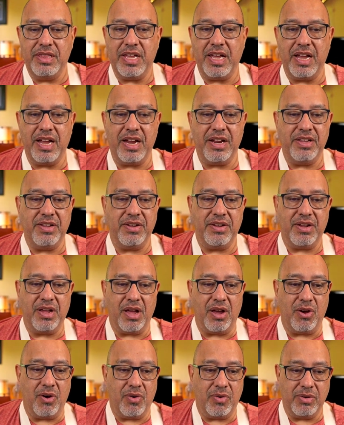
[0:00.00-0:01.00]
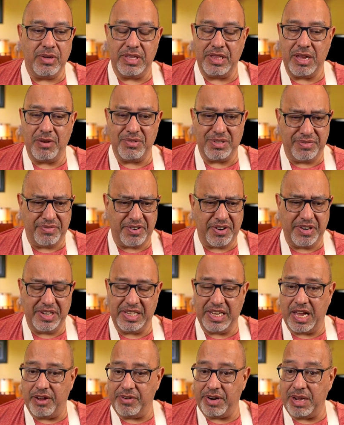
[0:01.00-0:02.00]
There you go. That was very
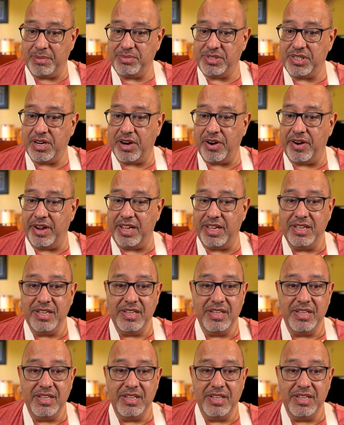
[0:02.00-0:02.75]
loud. I'm sorry.